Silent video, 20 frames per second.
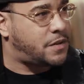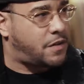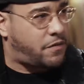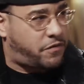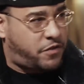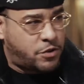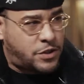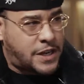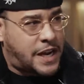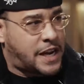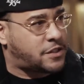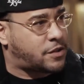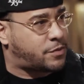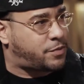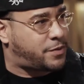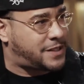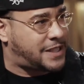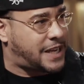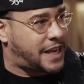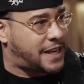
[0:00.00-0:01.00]
Future Hendrix
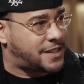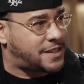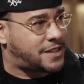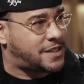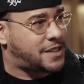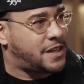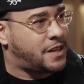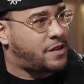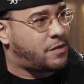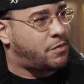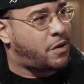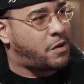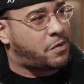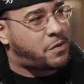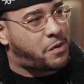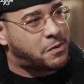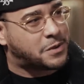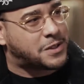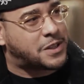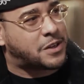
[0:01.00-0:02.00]
presents. What
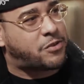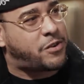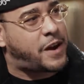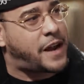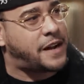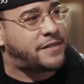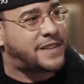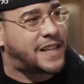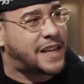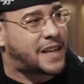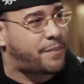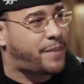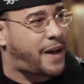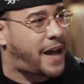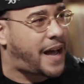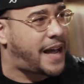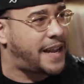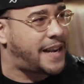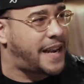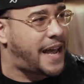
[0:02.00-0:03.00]
was the creative thinking
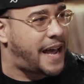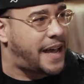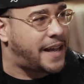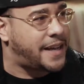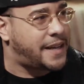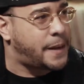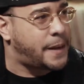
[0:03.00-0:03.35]
behind that?